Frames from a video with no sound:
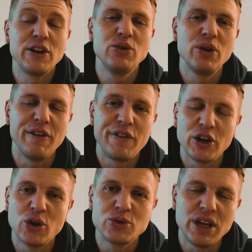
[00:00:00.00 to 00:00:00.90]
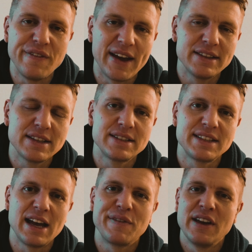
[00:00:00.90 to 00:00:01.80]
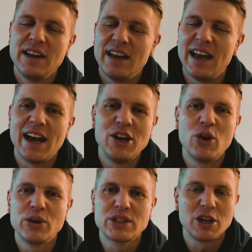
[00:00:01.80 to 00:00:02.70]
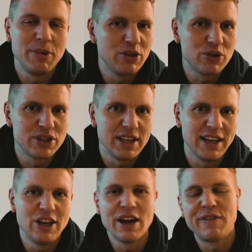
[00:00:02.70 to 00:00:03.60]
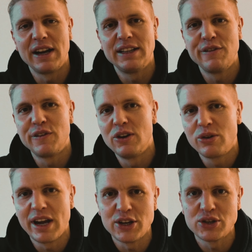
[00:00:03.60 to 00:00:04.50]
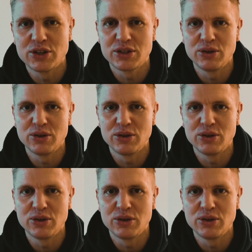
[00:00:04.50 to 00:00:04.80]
I go to events and stuff, I know it's gonna be interesting. You have like different locations